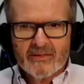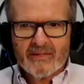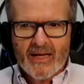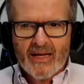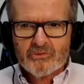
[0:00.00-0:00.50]

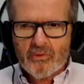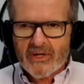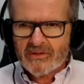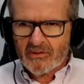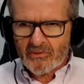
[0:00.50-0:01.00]
And last
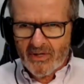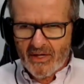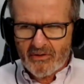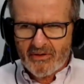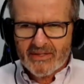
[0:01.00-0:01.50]
question,
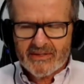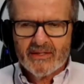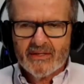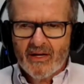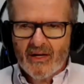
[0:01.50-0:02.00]
we are
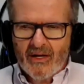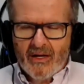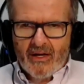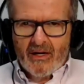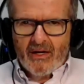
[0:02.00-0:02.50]
already
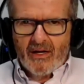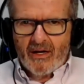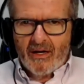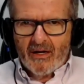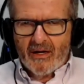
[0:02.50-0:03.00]

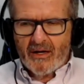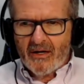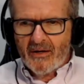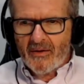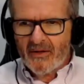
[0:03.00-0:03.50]

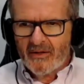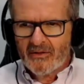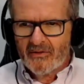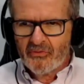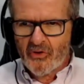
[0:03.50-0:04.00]
uh,
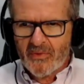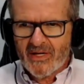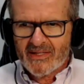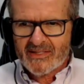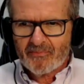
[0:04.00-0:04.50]
four
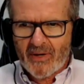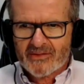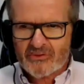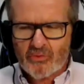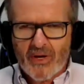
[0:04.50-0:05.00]
minutes
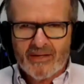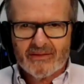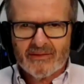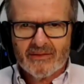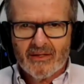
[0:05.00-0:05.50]
past
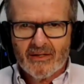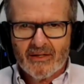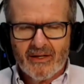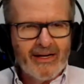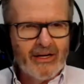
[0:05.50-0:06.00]
one
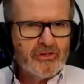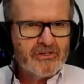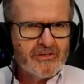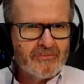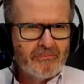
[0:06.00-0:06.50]

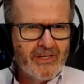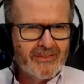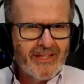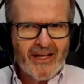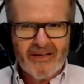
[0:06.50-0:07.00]
Greenwich
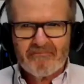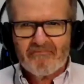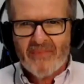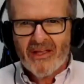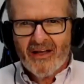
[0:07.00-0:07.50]
Mean Time.